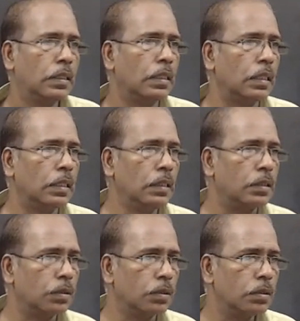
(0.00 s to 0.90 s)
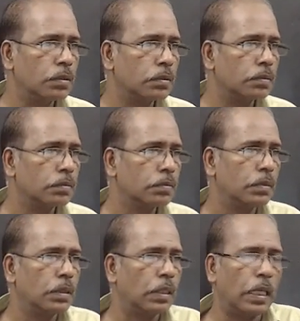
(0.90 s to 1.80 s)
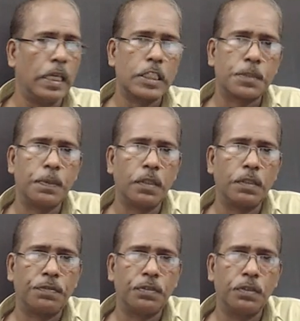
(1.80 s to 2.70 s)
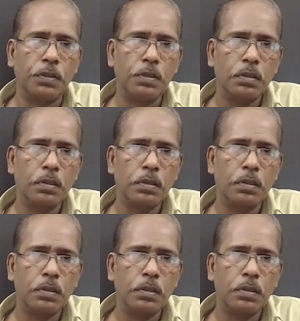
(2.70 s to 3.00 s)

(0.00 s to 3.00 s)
into x power 4